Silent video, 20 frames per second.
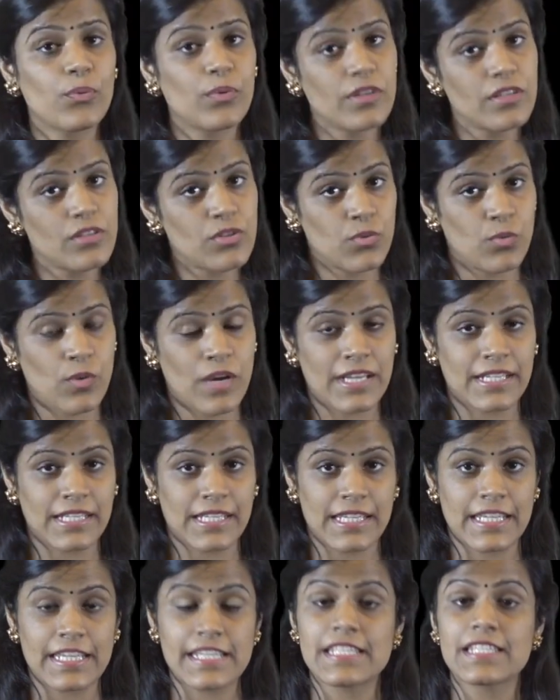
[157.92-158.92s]
The first
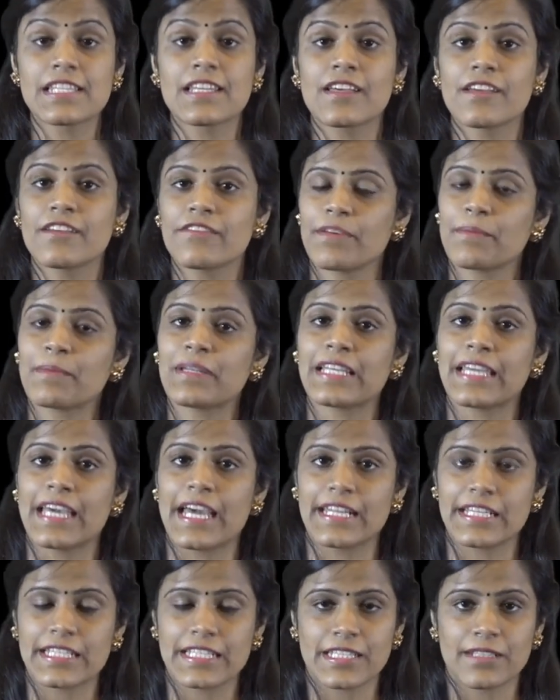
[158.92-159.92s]
one is
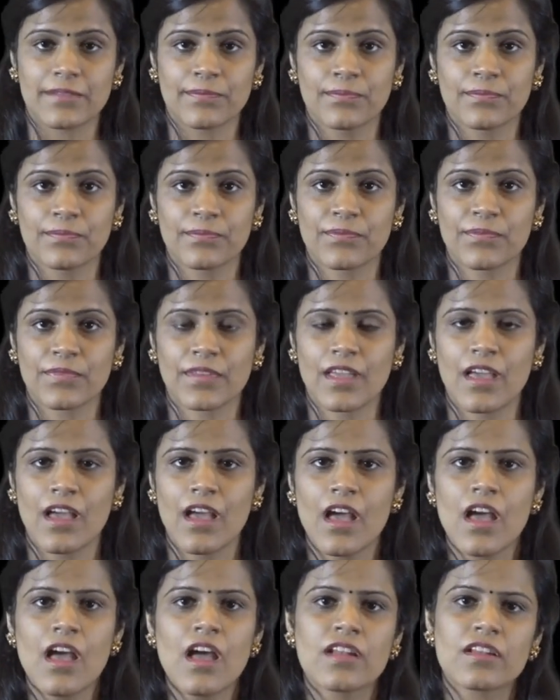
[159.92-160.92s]
familiarity.
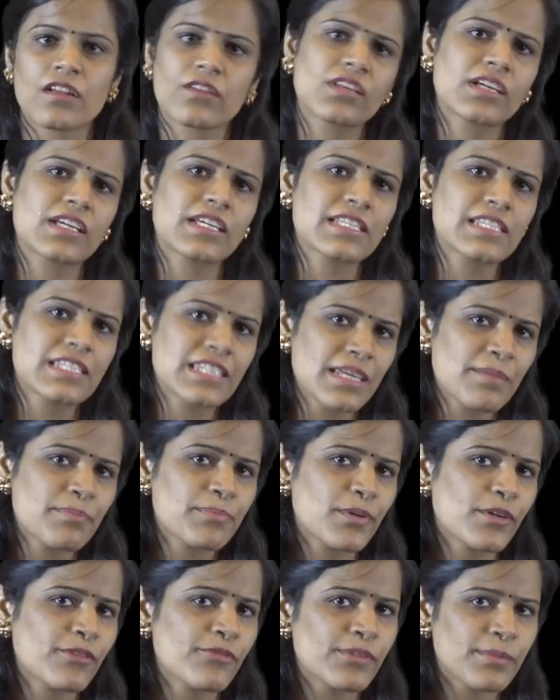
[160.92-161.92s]
Now, the
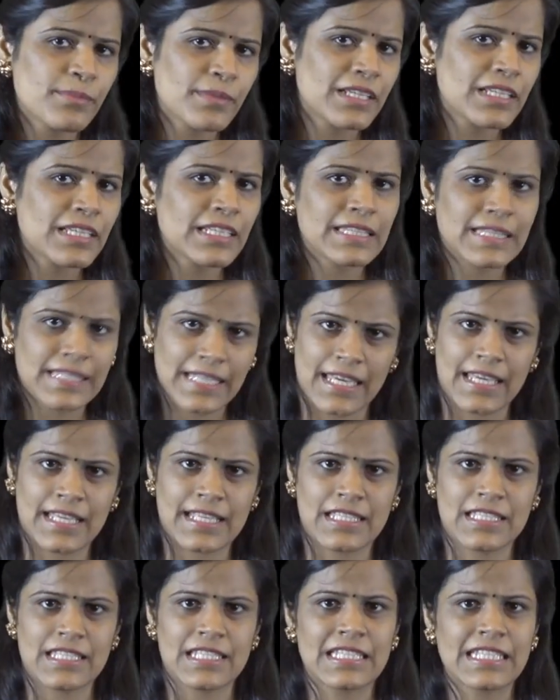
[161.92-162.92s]
concept of familiar
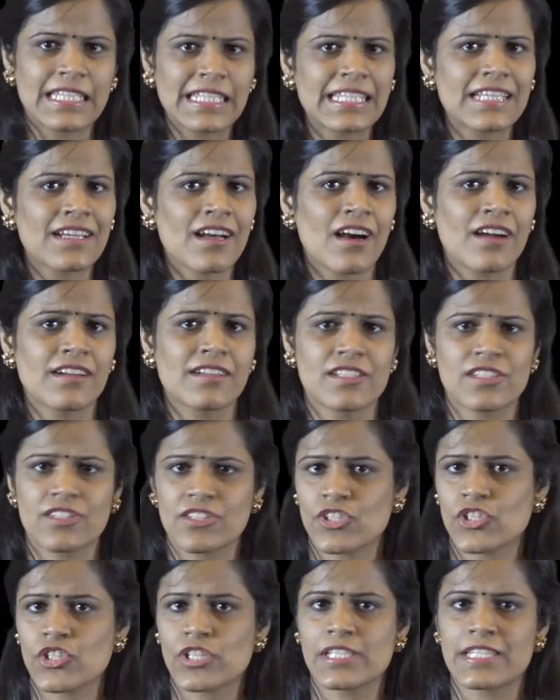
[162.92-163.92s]
things leading our
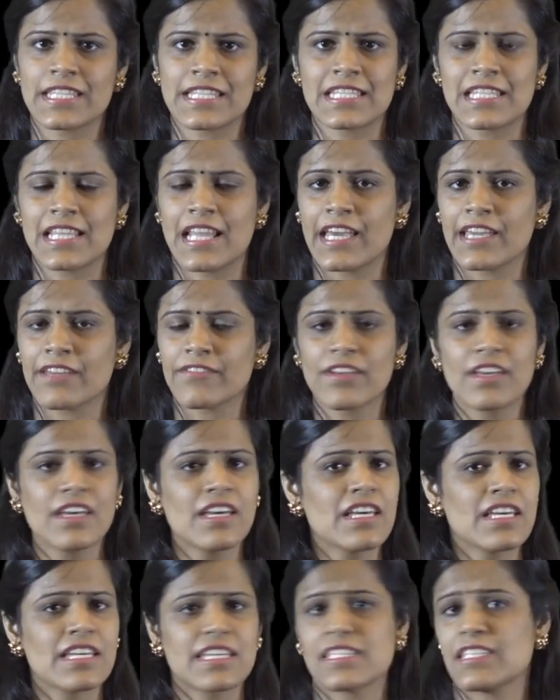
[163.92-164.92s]
decisions in
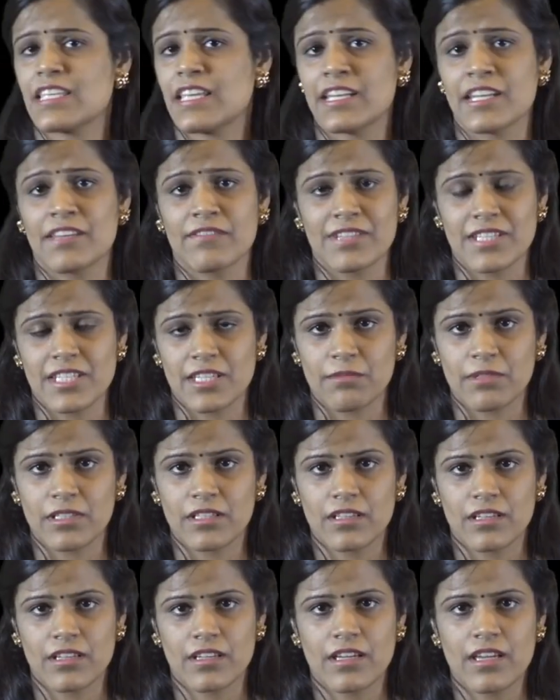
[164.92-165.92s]
life is
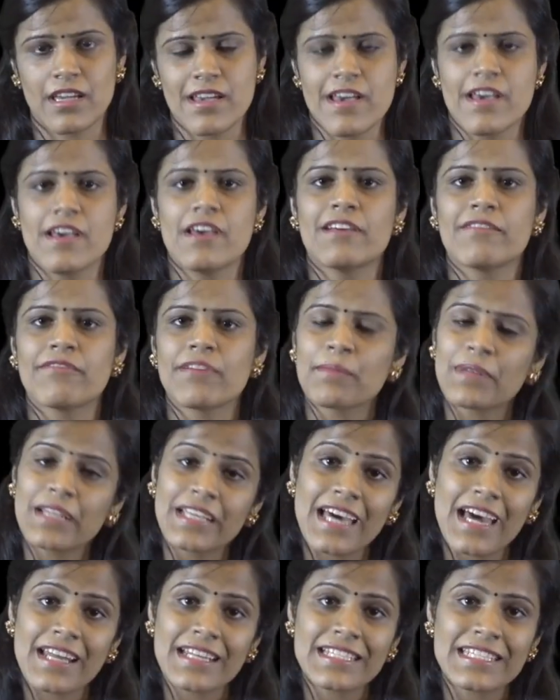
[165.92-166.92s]
inevitable.
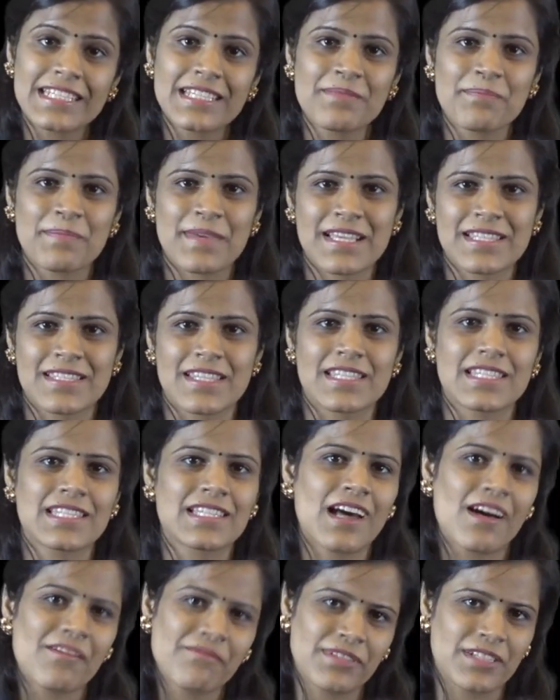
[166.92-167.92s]
Familiarity makes
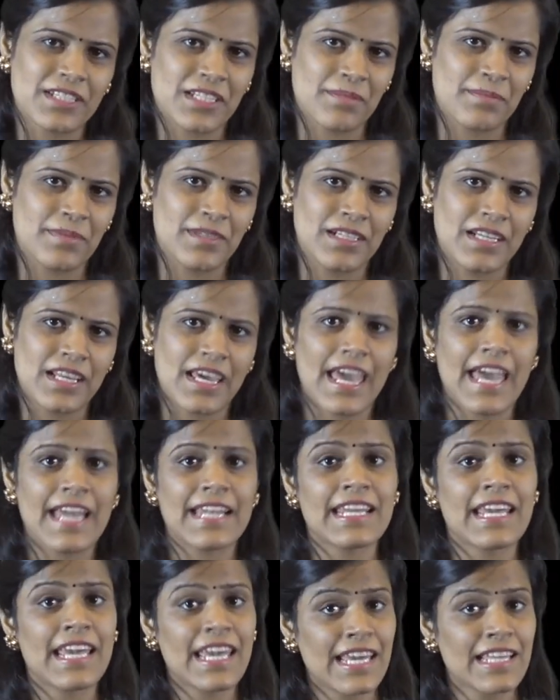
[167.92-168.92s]
us comfortable
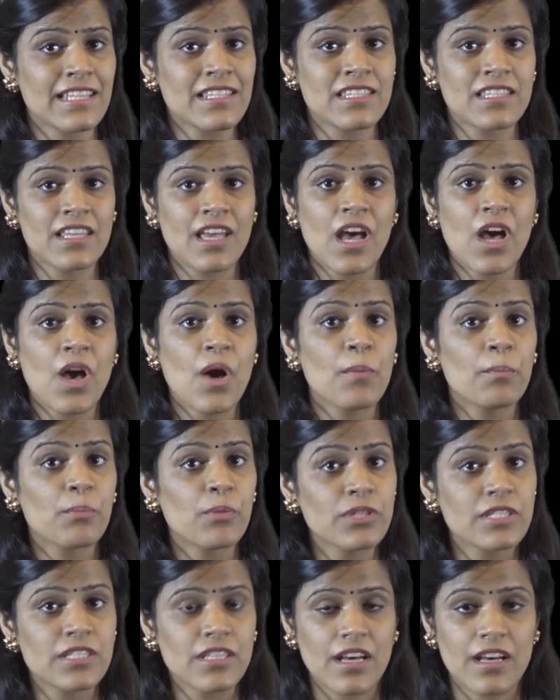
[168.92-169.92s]
and hence
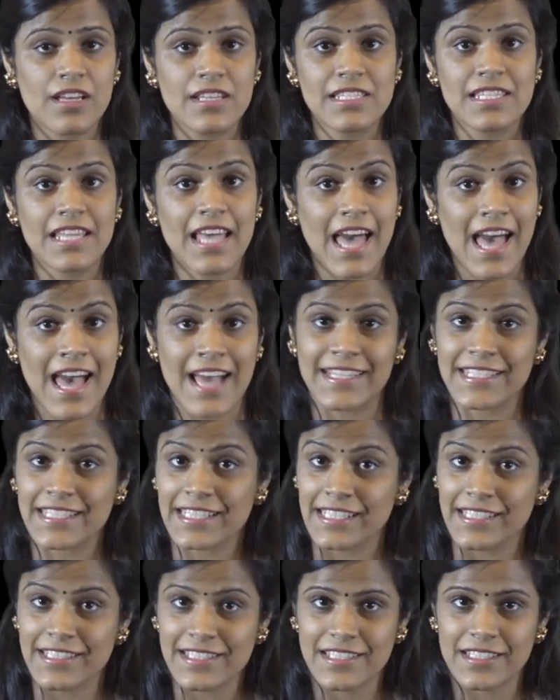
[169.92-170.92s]
puts us
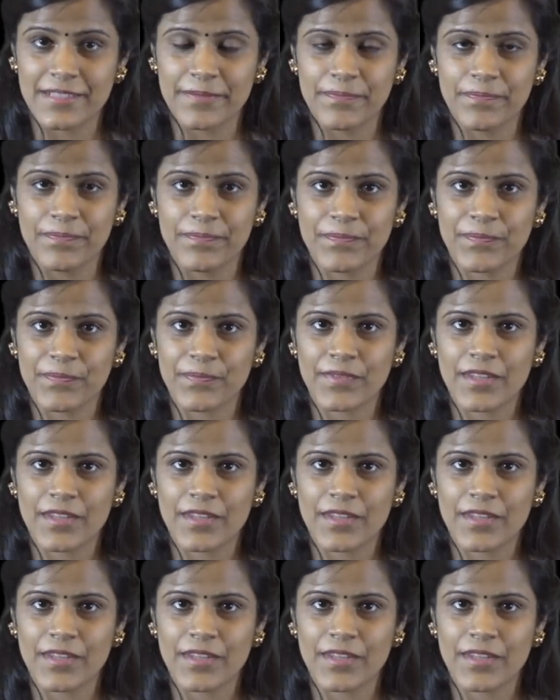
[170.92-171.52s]
at ease.